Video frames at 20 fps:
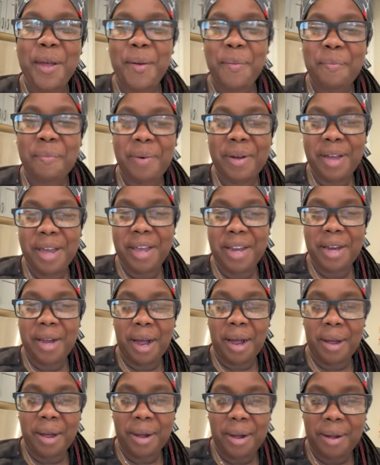But
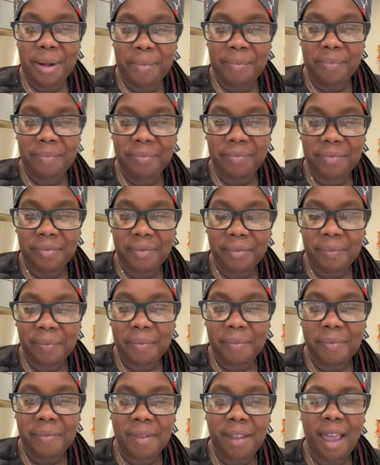
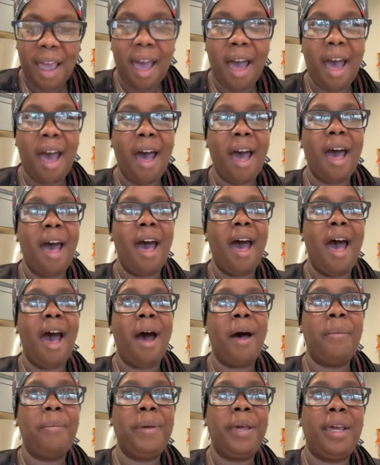
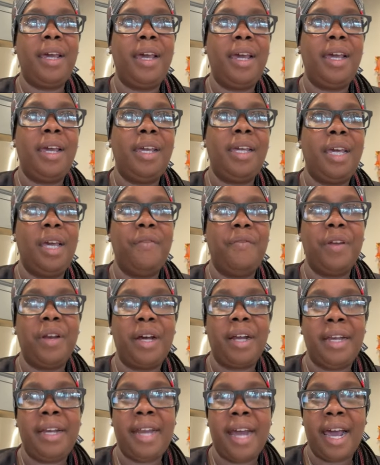I'll be giving
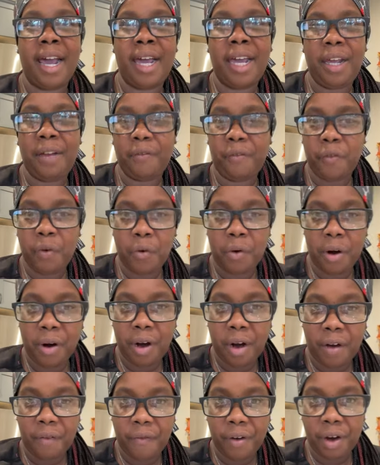a date for
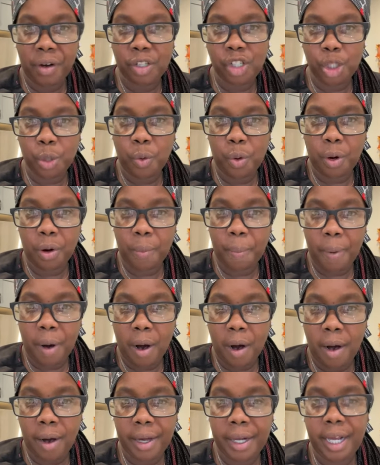a virtual
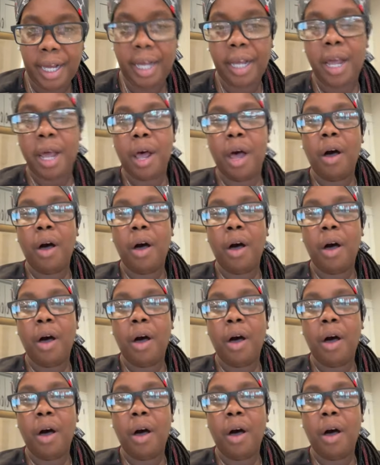party